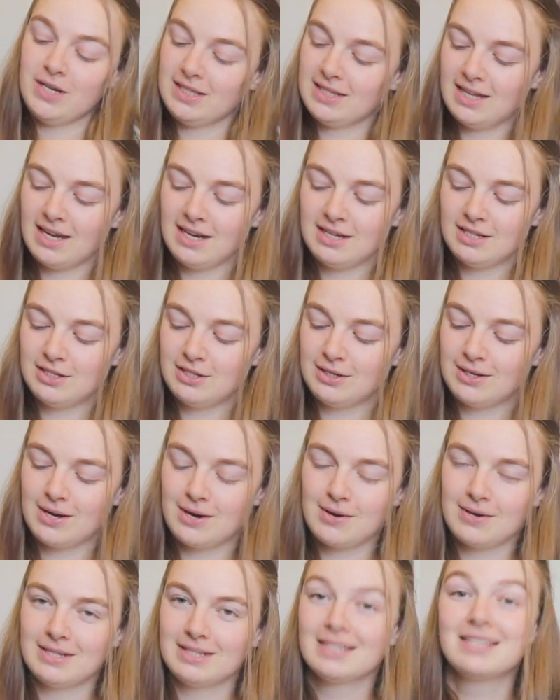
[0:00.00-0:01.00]
excited to
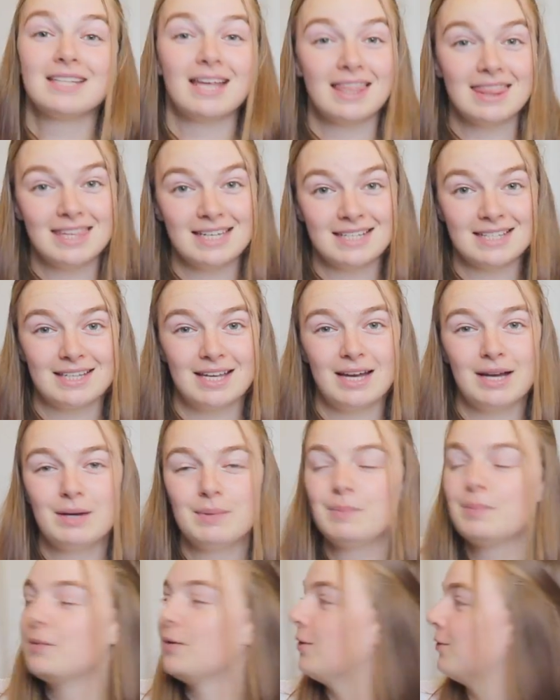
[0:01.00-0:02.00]
go and set this up
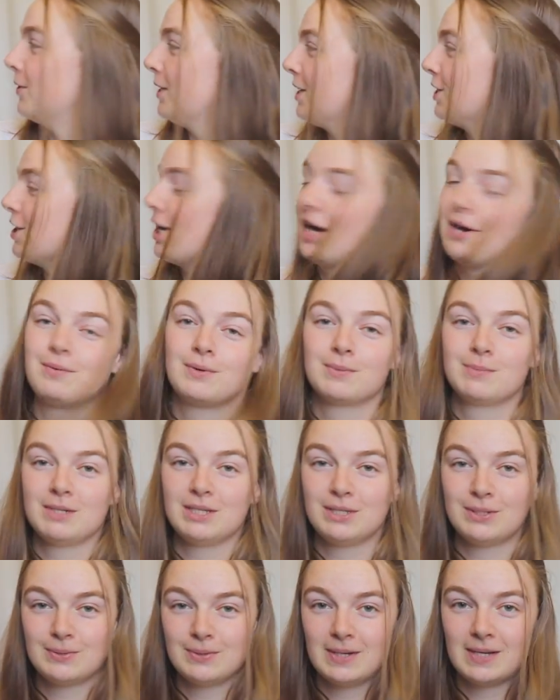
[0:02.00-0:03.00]
which I will be
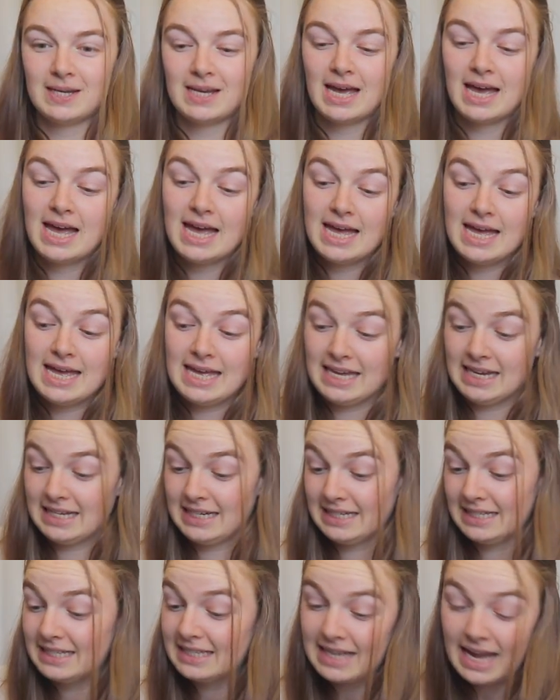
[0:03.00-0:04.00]
doing in
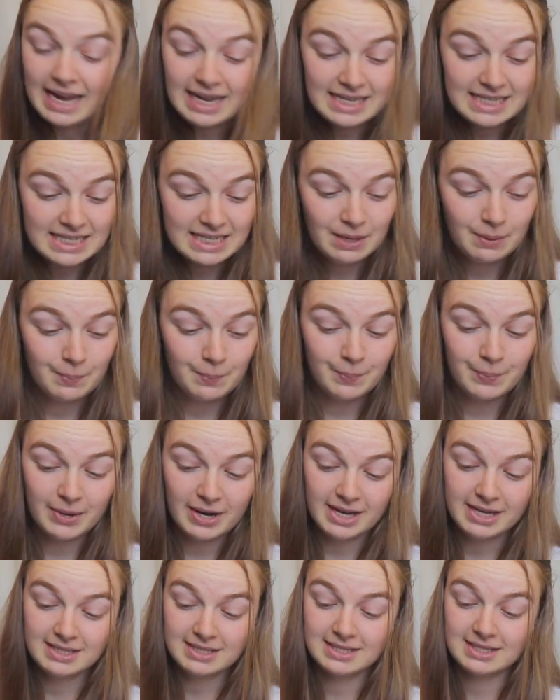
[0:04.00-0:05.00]
a sec
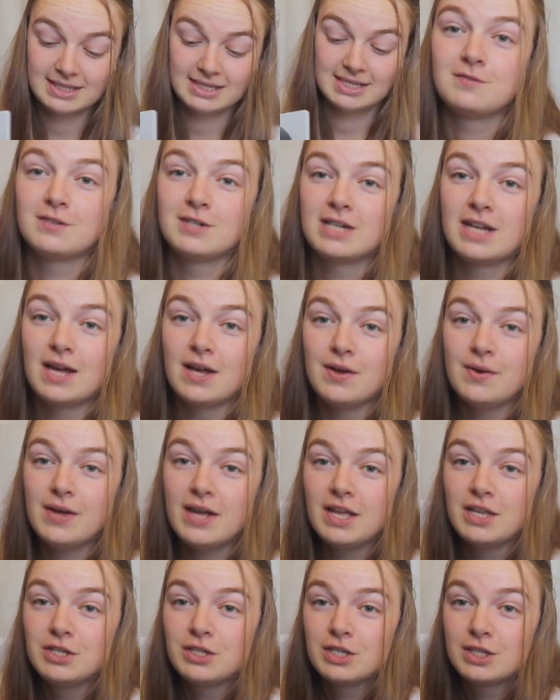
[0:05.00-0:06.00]
but for now
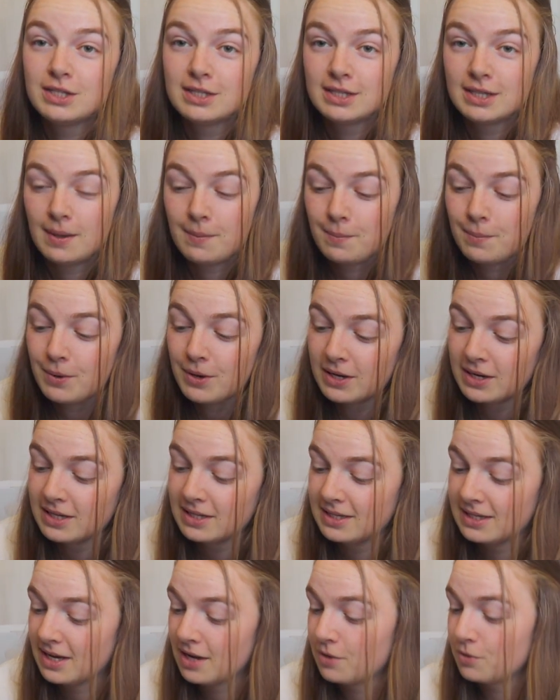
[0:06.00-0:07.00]
I'll just put
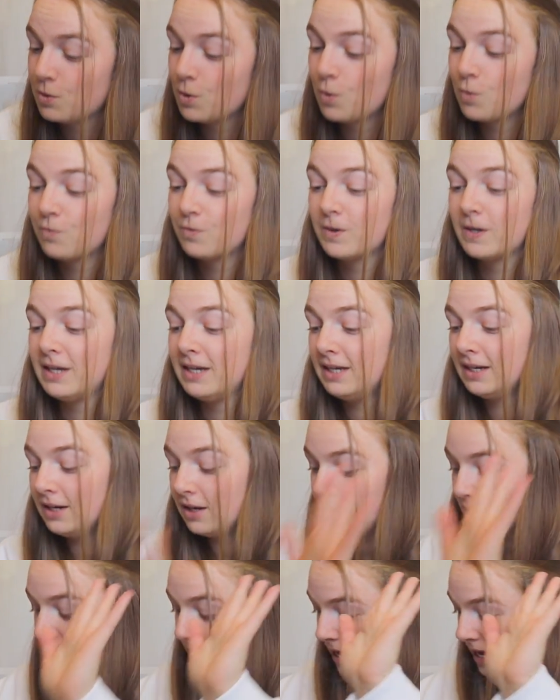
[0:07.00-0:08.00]
it down over
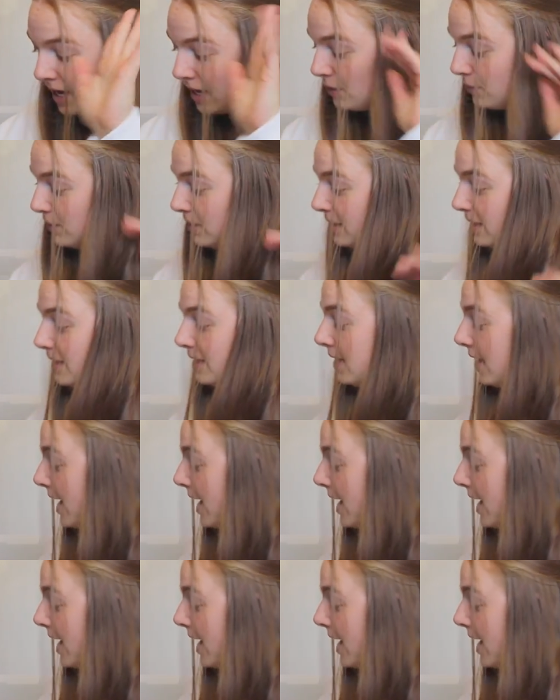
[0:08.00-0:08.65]
here and we did